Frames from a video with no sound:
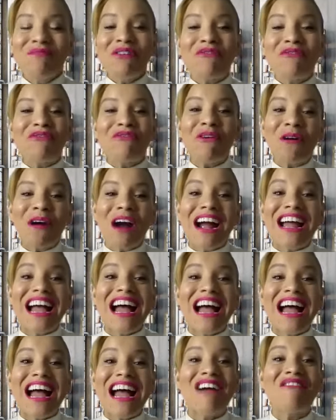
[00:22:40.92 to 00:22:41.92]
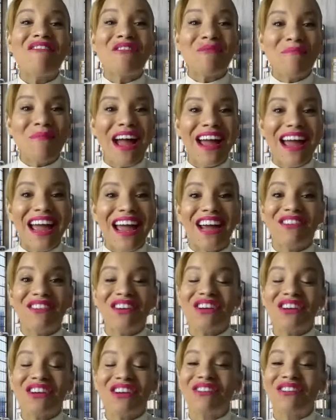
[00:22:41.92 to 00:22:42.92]
Before I ever met
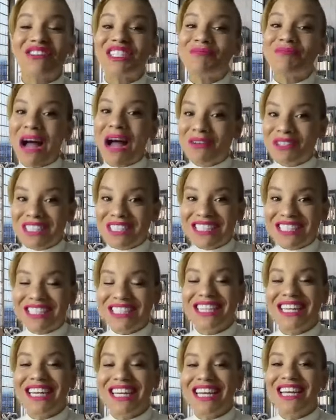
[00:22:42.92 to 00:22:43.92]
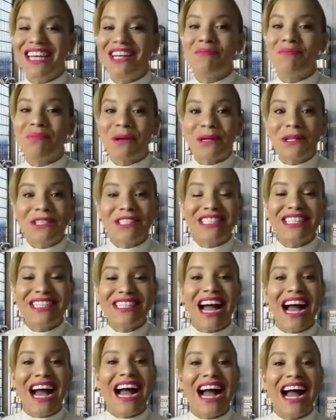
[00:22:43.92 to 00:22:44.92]
Eric Grzebowski in
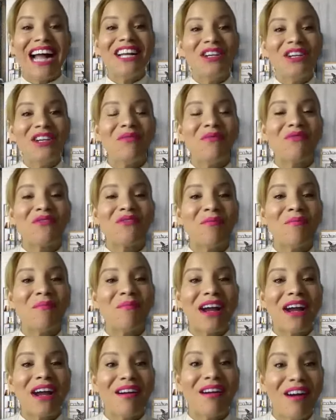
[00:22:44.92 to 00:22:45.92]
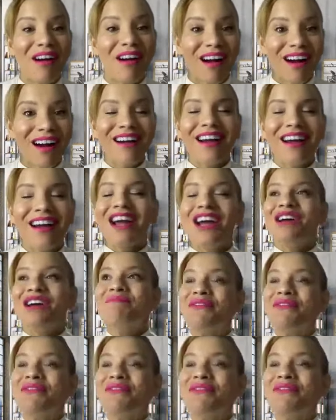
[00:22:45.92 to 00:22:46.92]
person, I knew him from my car.
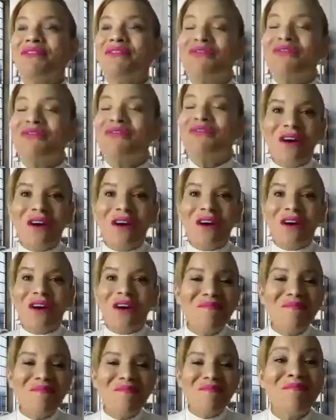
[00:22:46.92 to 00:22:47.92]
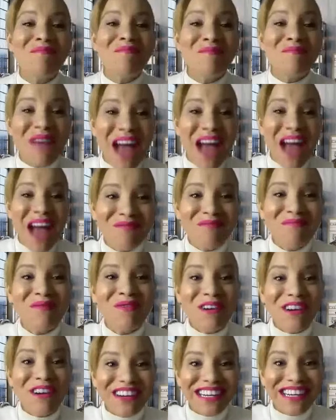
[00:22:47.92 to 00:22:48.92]
Before I ever met Matt
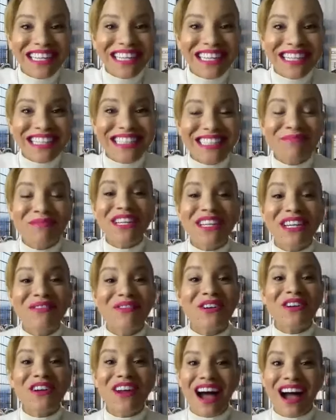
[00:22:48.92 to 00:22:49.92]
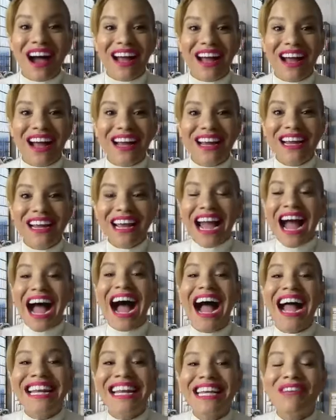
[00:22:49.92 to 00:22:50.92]
Morris, believe it or not,
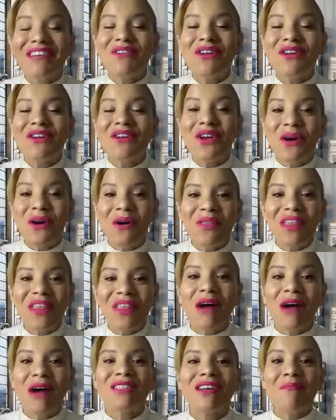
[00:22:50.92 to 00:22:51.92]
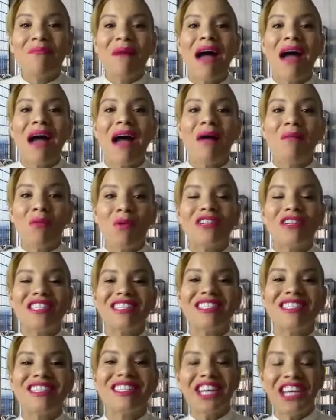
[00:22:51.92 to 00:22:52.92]
I didn't even know that I was on Matt
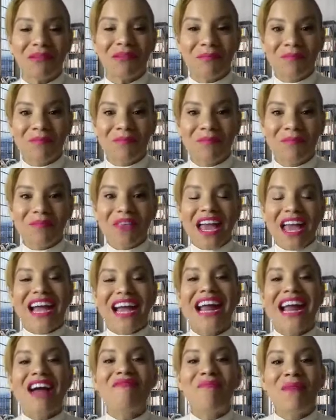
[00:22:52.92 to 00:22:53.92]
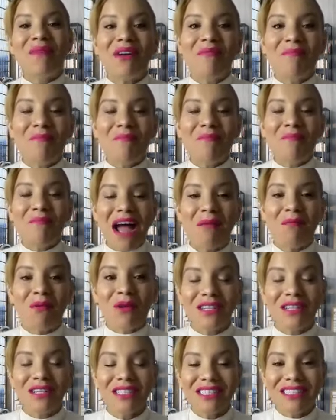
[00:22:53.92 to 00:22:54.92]
Morris's team. And I've been on Matt
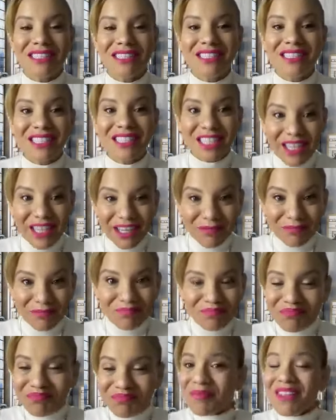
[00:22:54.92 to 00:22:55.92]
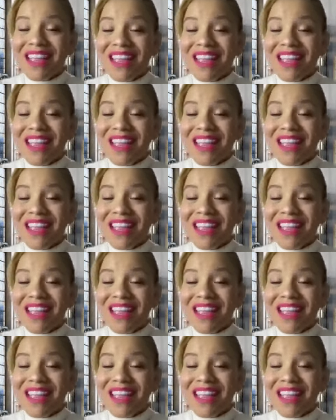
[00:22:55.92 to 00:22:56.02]
Morris's team